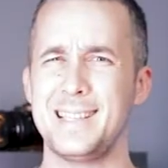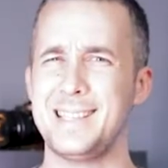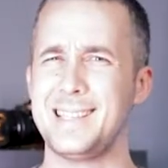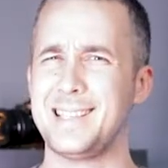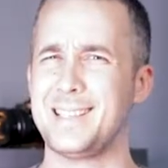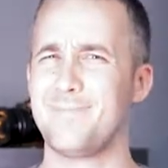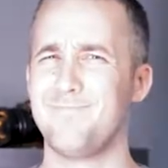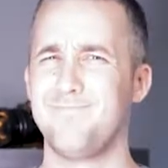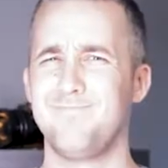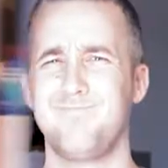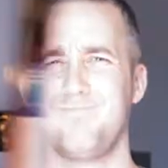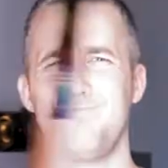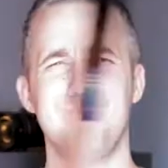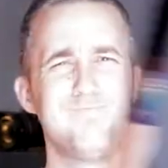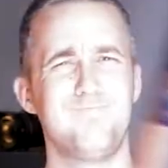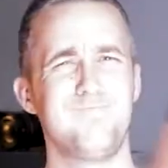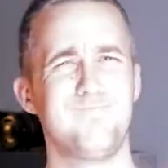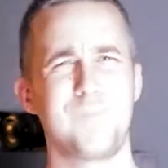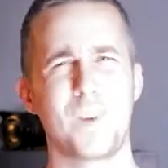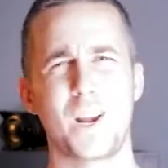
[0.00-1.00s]
is
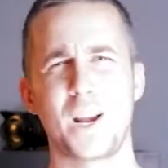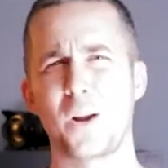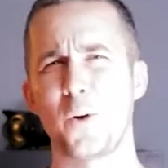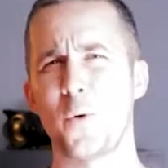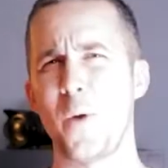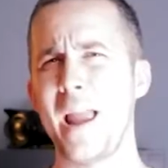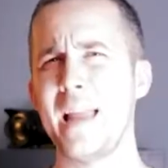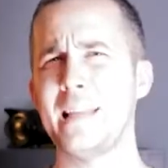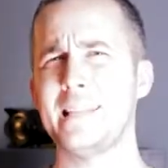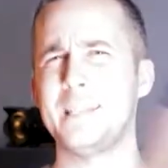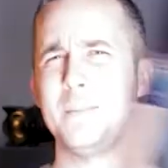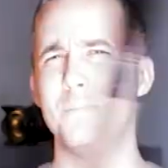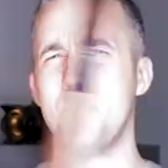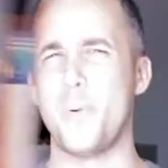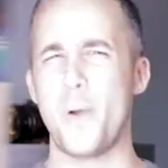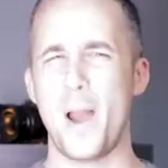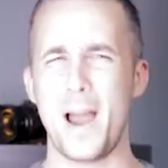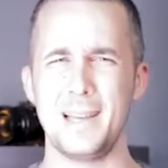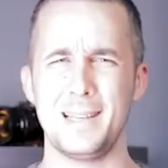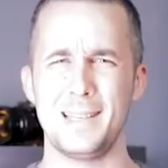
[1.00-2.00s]
crazy
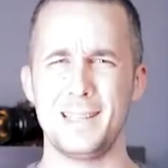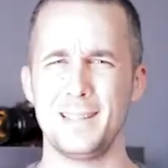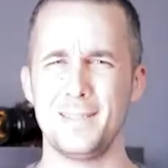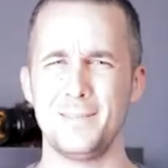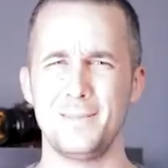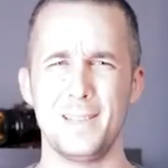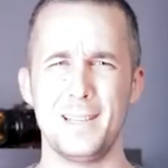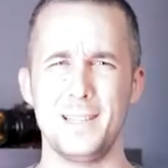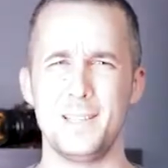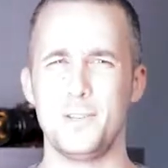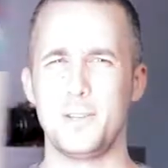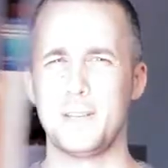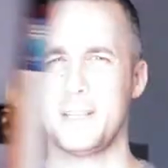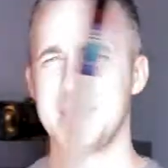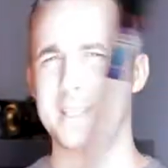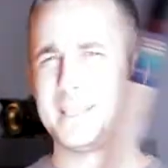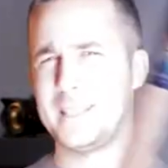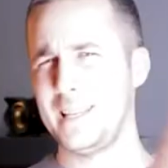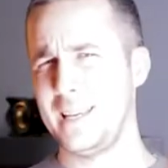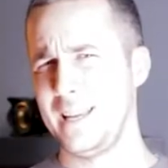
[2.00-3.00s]
bright, as you can
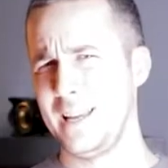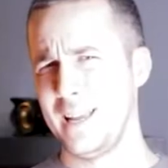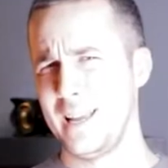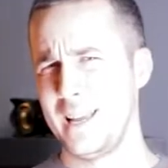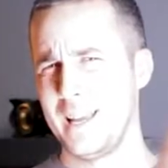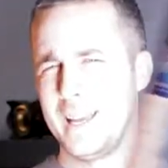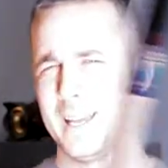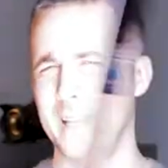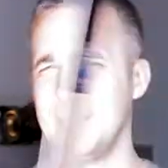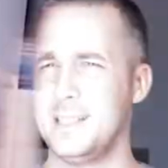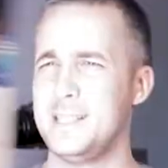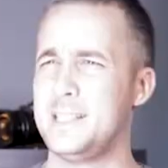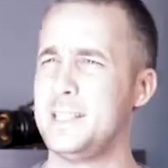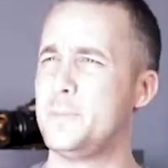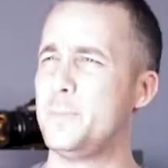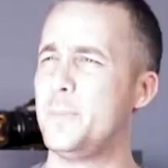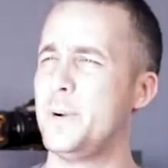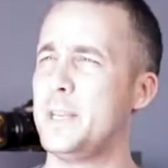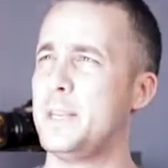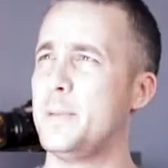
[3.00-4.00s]
see. This is
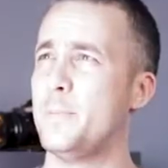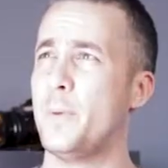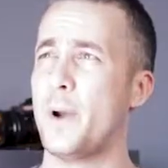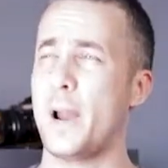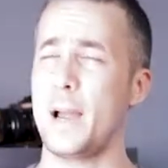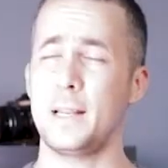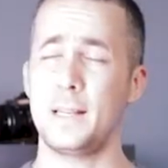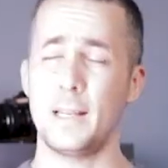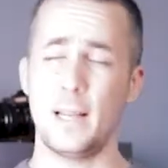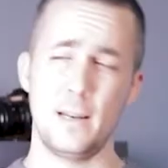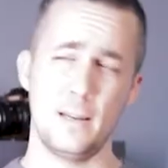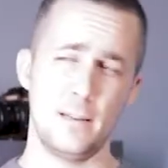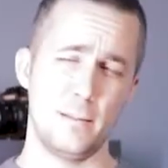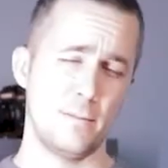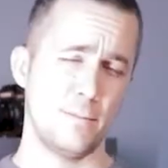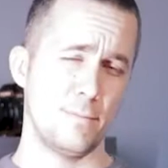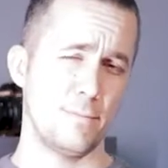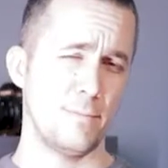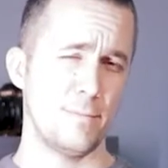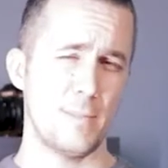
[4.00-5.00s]
pretty bright
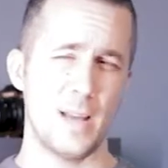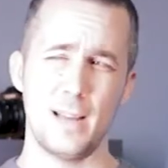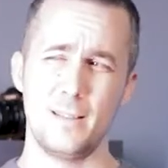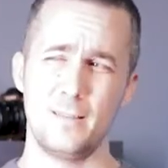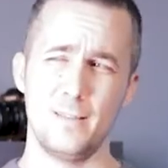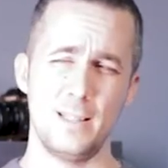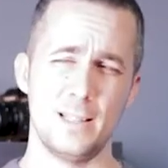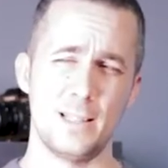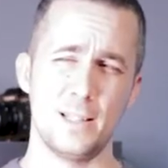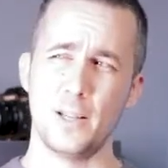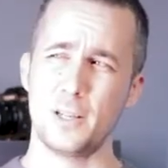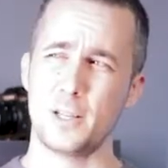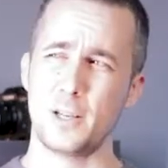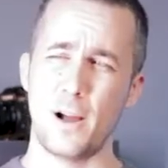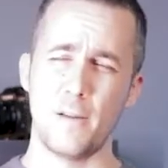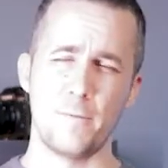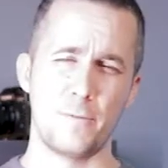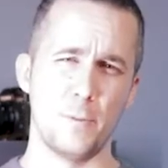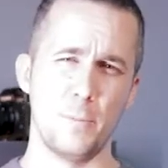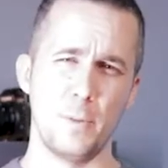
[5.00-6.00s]
and it's not
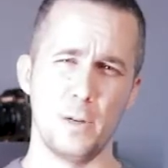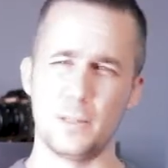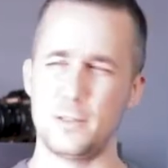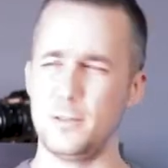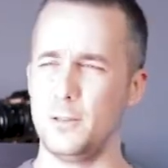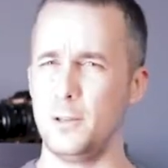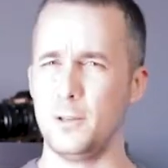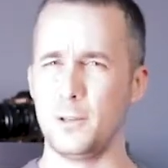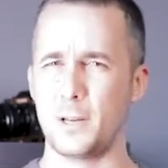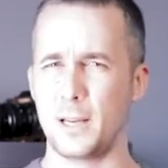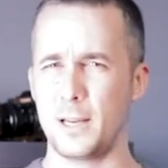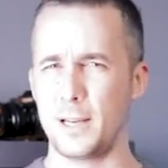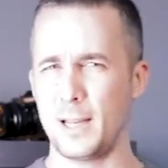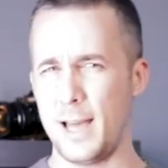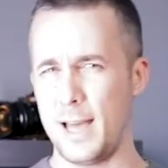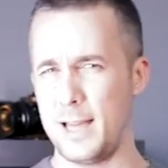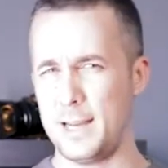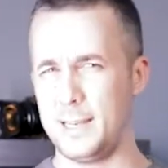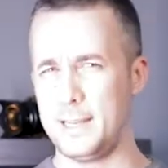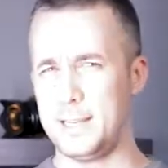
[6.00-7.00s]
comfortable to look
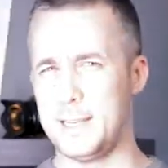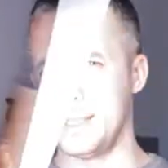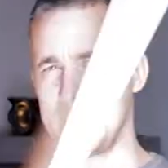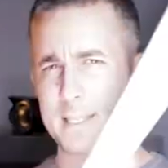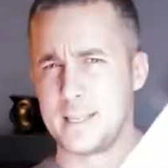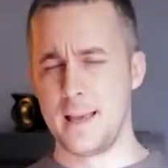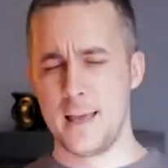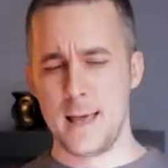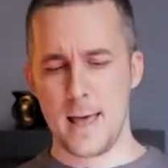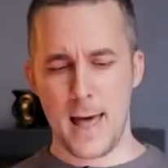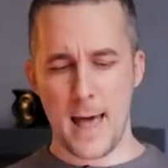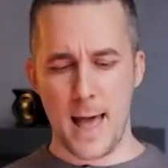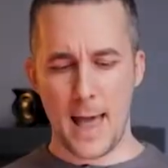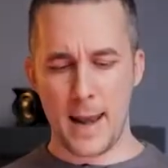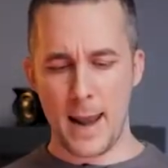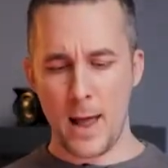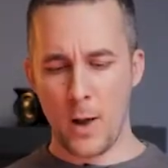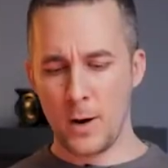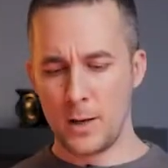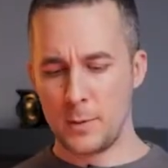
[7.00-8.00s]
at this.
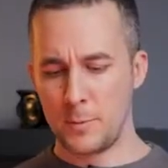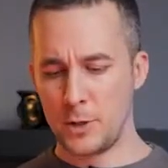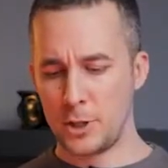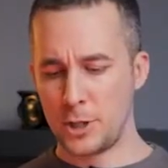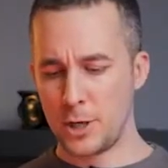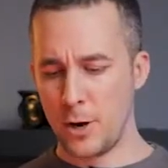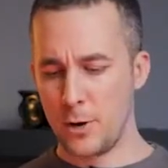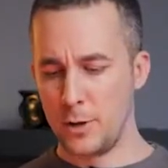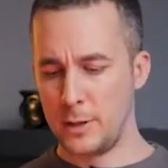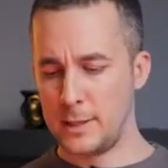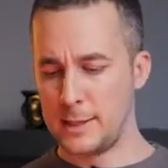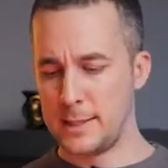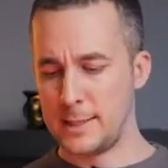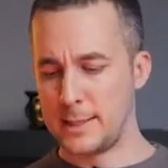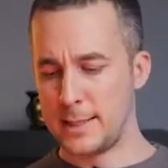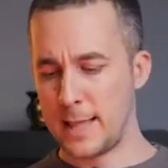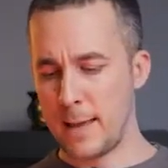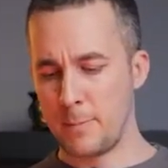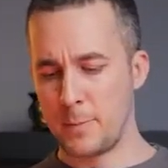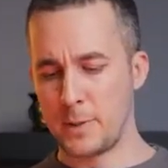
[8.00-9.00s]
And now let me show you. This
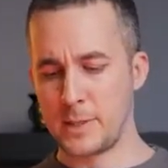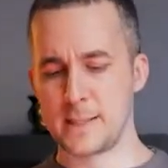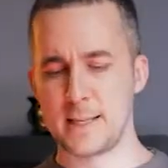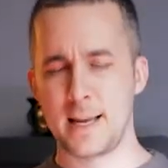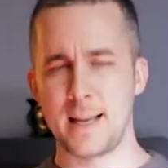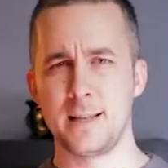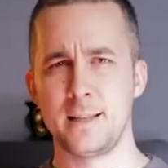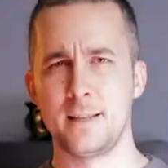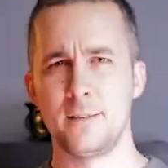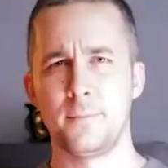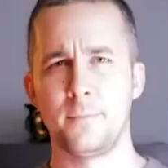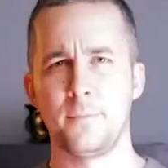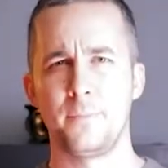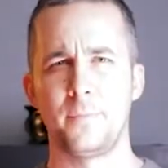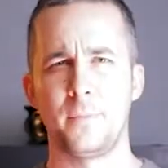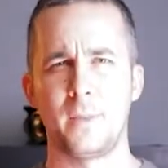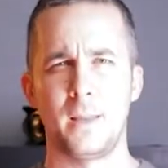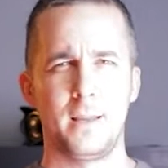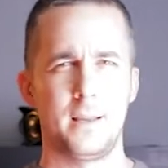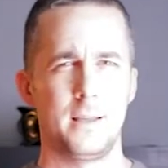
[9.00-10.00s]
is 10%.
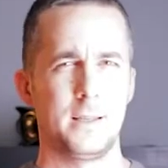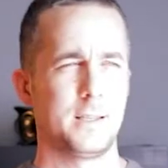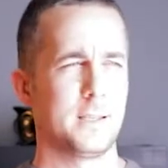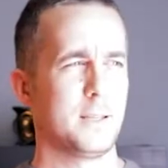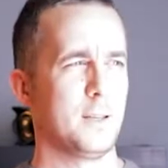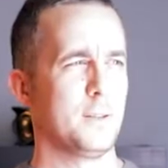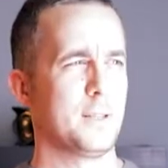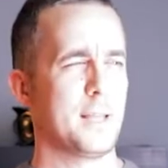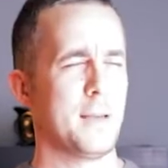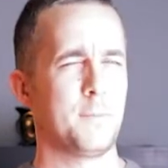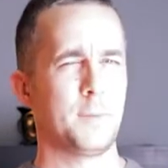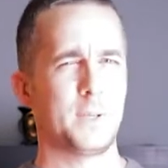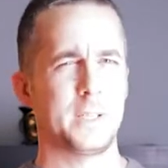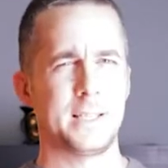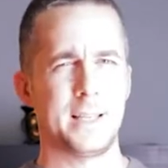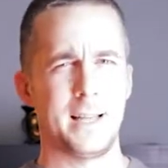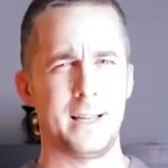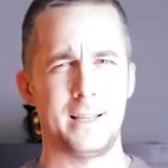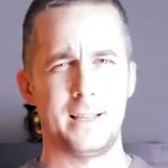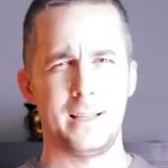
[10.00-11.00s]
So
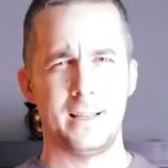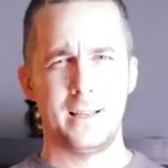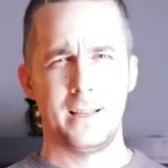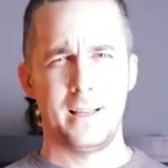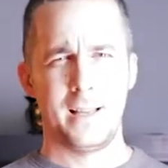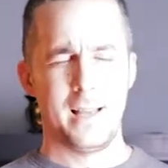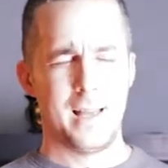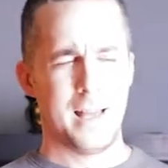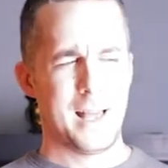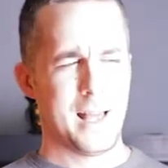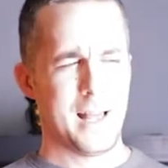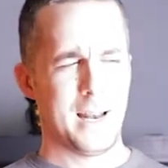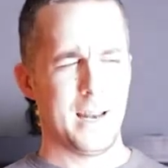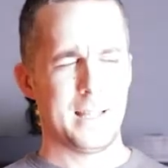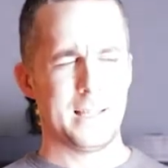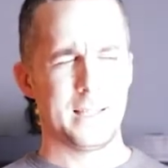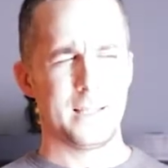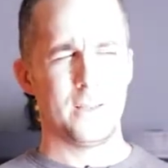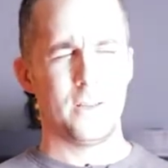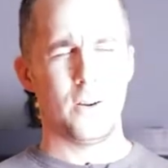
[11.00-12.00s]
10%. And
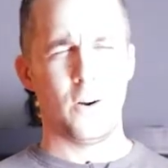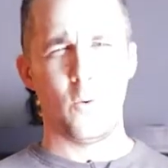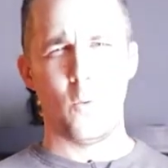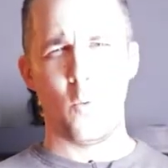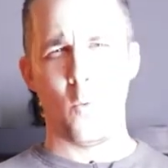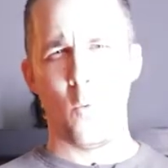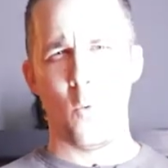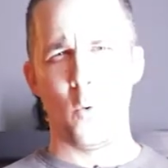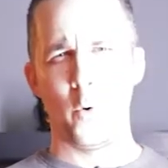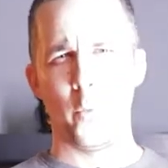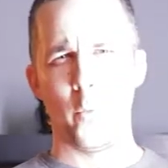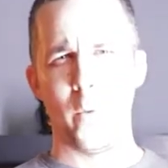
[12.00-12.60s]
let's go all the